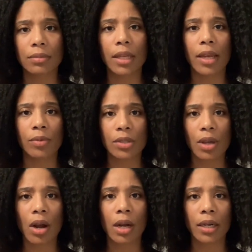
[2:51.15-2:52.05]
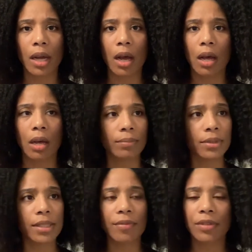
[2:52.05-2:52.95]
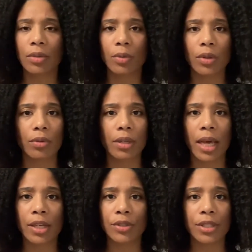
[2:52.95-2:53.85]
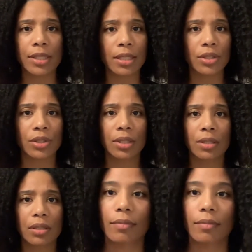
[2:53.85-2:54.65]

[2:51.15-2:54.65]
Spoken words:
It was hard. Definitely went through a lot of transitions.